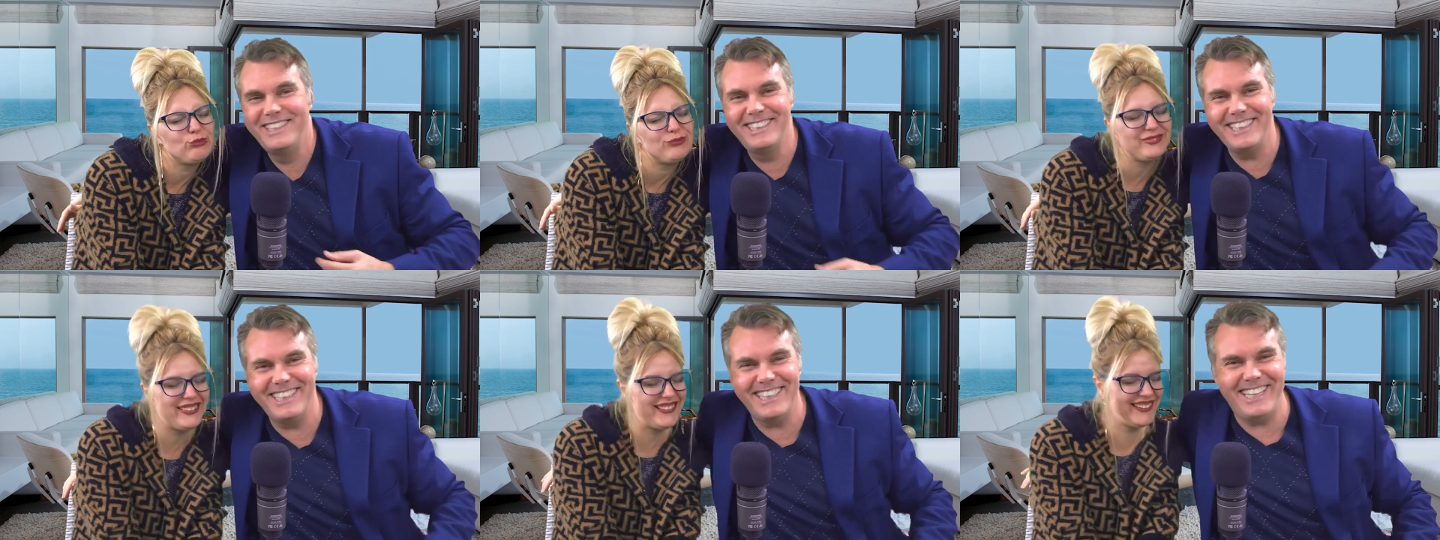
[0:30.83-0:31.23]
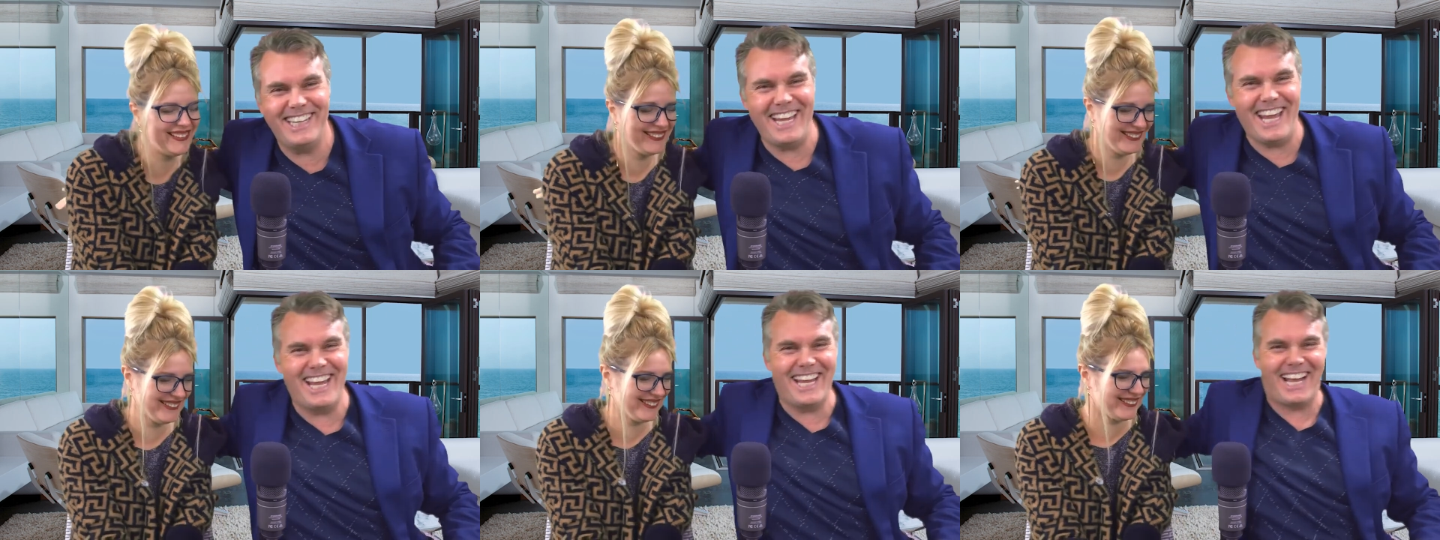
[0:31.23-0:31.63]

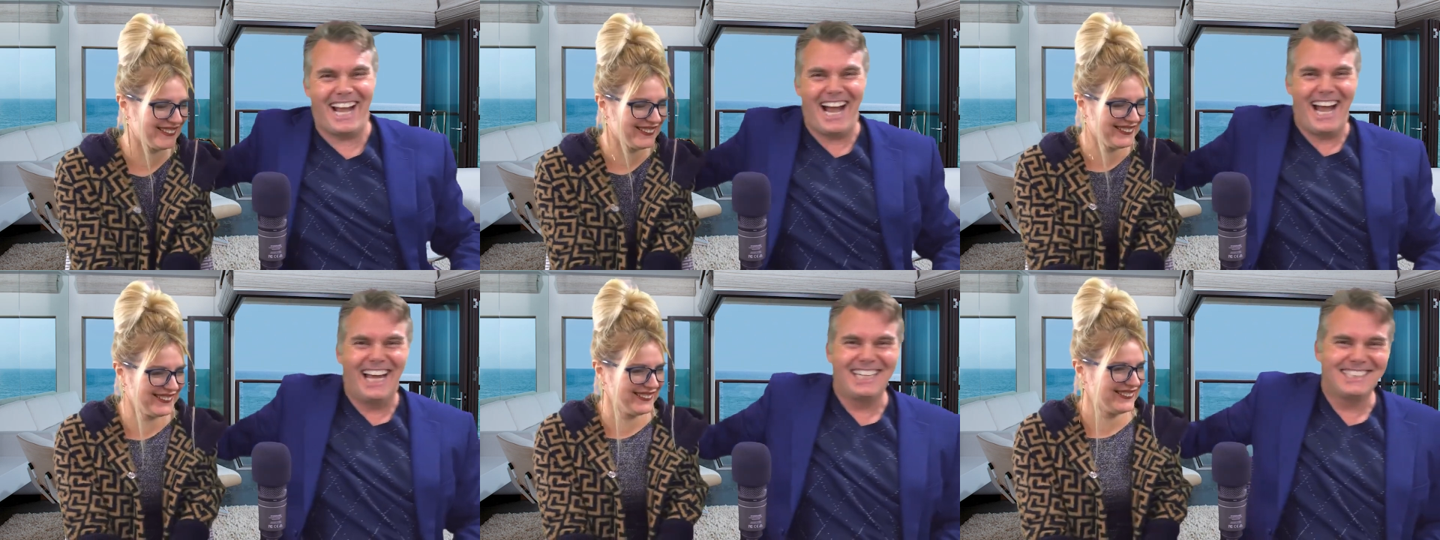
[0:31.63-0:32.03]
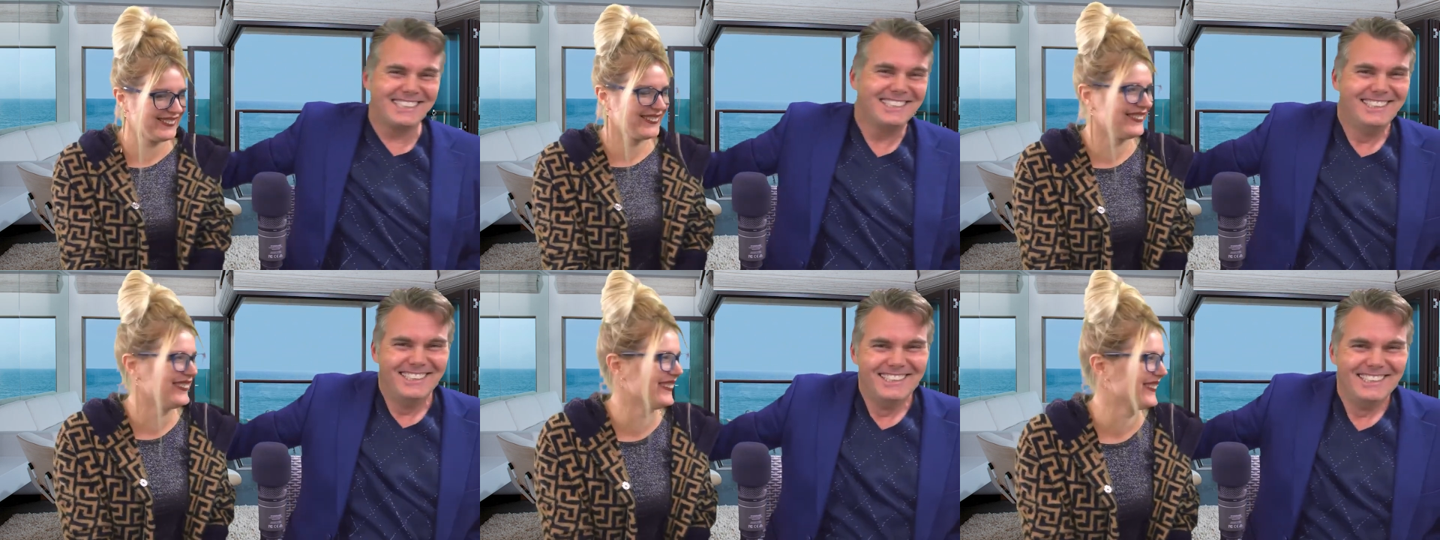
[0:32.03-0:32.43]
Speaker 1: Hey
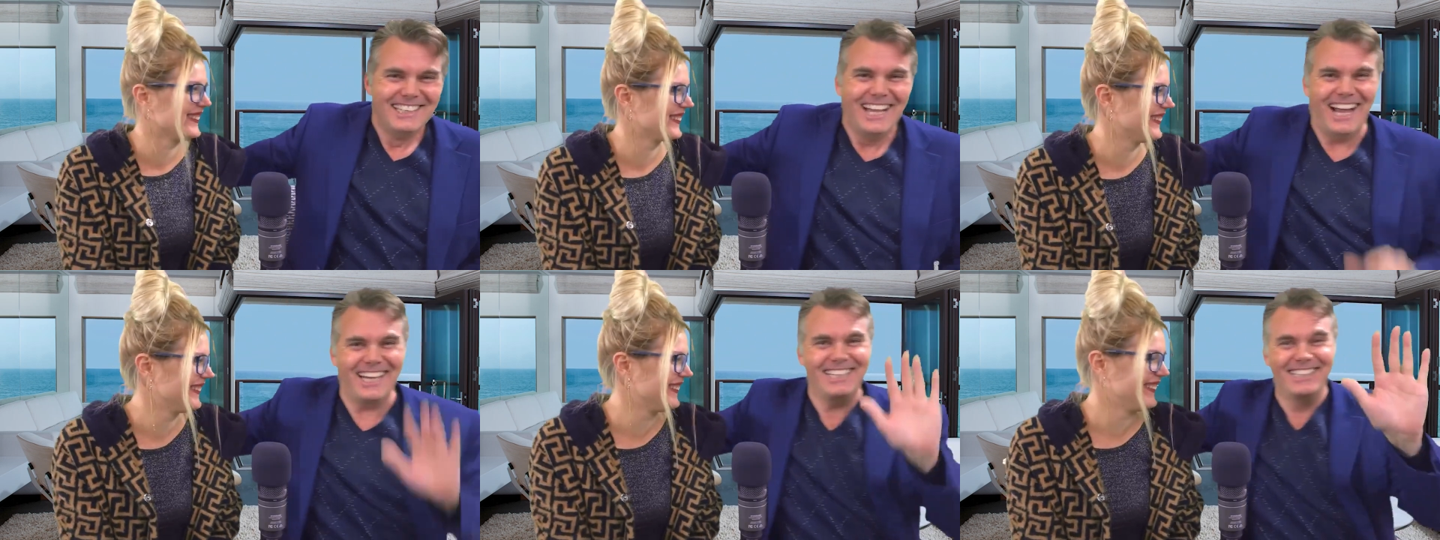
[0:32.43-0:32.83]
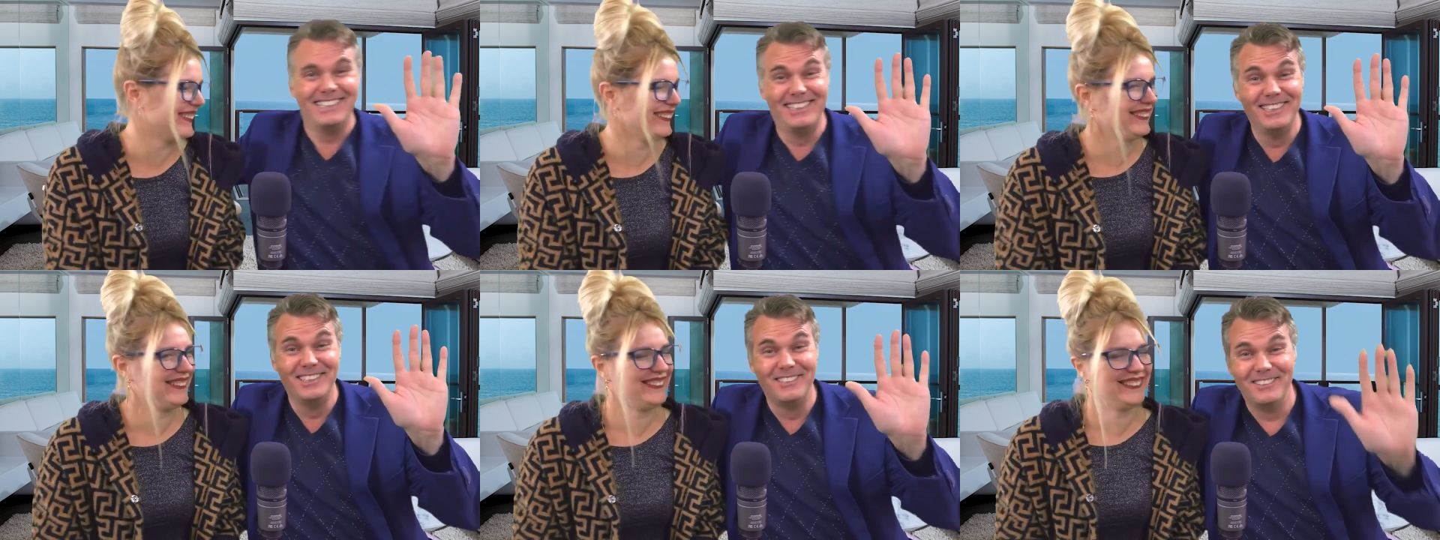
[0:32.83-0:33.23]
guys, how you
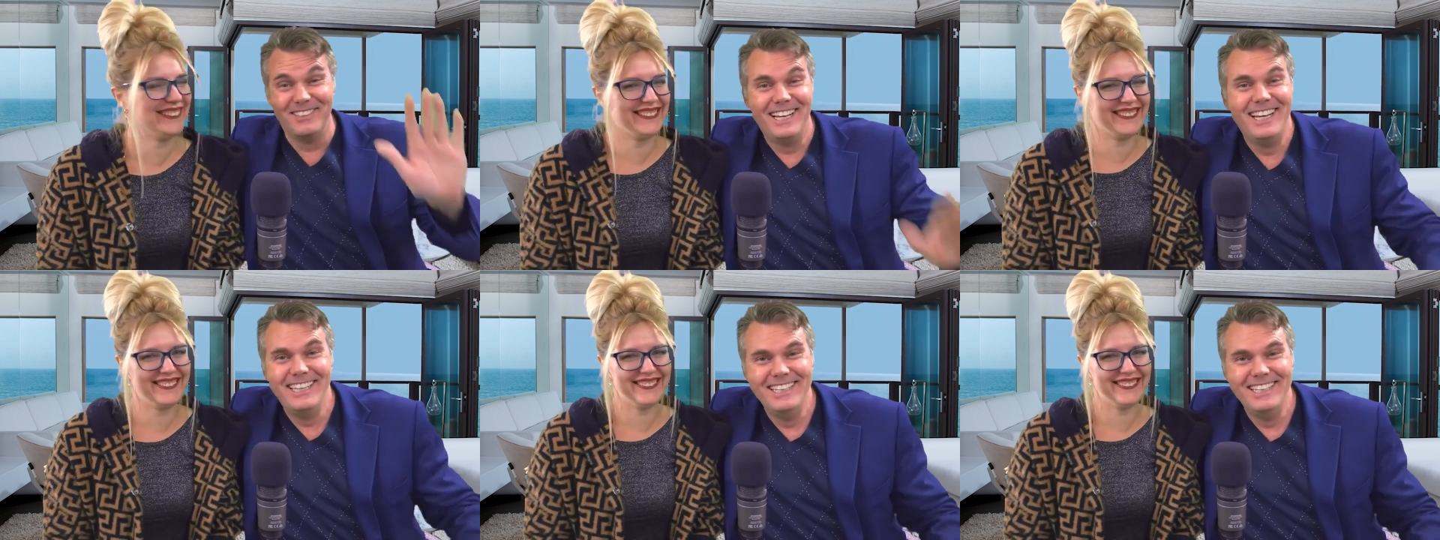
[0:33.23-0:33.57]
doing?